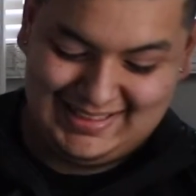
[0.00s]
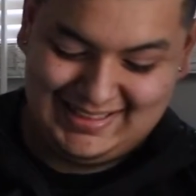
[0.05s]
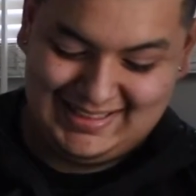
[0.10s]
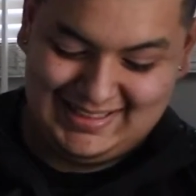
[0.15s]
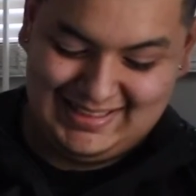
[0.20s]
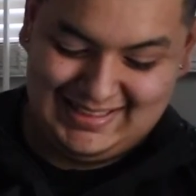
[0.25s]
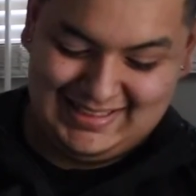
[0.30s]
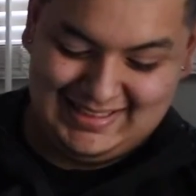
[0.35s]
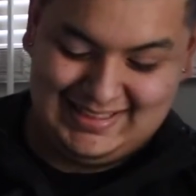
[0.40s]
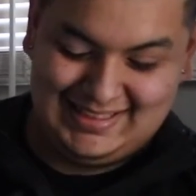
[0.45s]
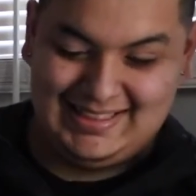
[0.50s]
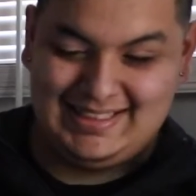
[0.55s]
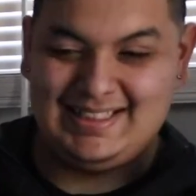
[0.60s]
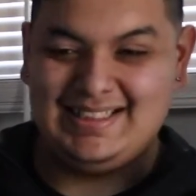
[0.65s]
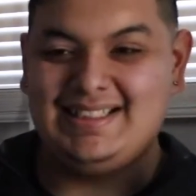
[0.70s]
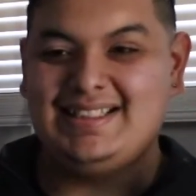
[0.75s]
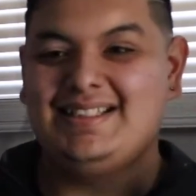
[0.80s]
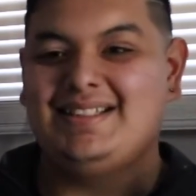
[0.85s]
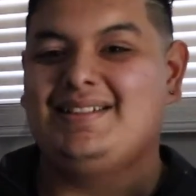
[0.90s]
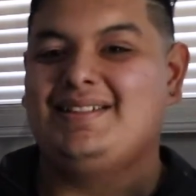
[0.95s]

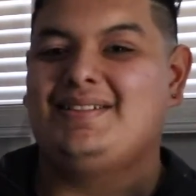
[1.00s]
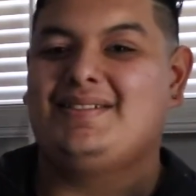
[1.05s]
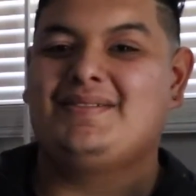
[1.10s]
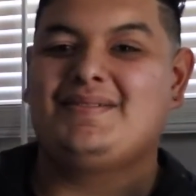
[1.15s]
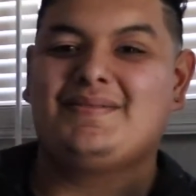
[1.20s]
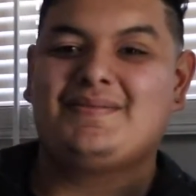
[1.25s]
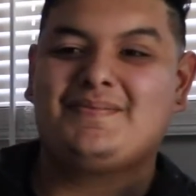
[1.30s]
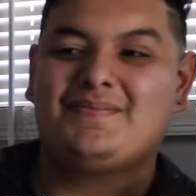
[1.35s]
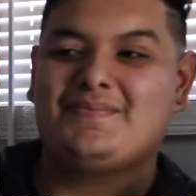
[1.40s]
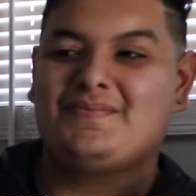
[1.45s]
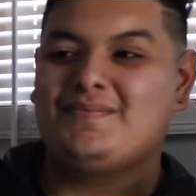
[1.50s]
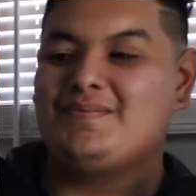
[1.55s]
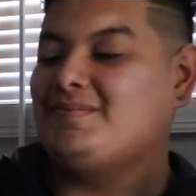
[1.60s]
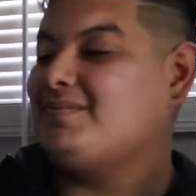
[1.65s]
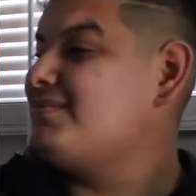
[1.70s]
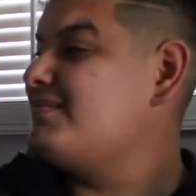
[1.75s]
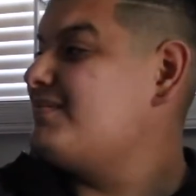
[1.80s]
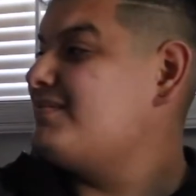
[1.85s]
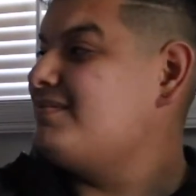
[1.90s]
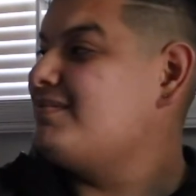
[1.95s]

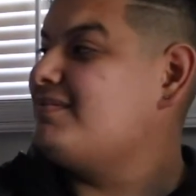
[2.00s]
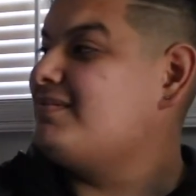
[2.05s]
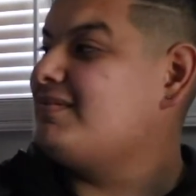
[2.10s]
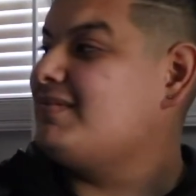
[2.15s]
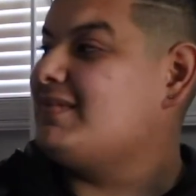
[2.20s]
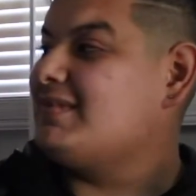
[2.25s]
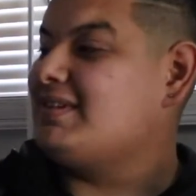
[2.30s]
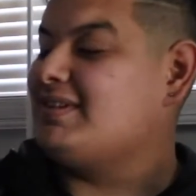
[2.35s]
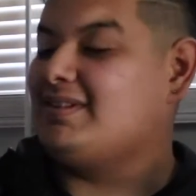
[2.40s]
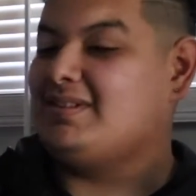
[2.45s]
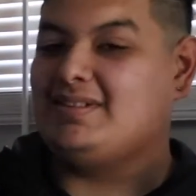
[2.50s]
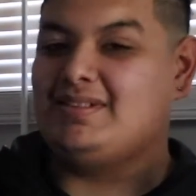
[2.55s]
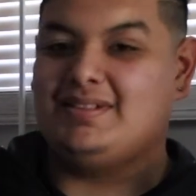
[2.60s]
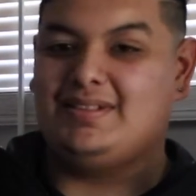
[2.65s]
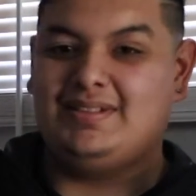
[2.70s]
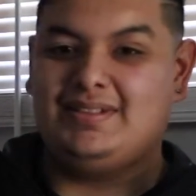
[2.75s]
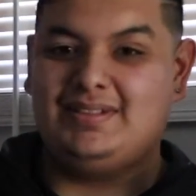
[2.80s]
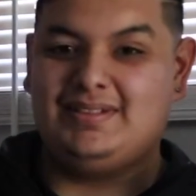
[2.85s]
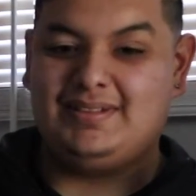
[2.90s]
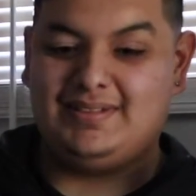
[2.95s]

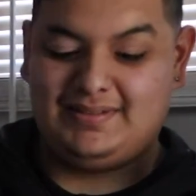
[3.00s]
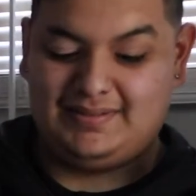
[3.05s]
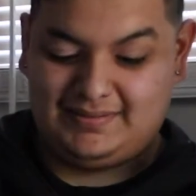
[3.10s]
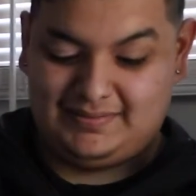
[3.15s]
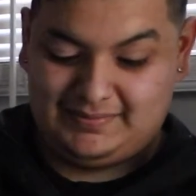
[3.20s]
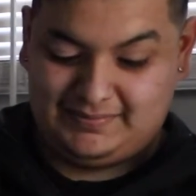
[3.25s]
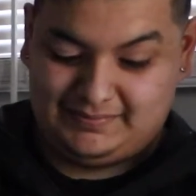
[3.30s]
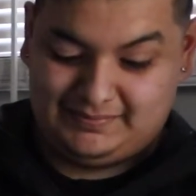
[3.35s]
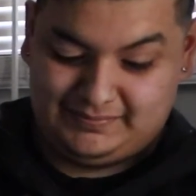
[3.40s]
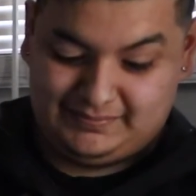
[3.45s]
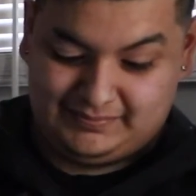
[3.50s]
No words are spoken by the person on screen.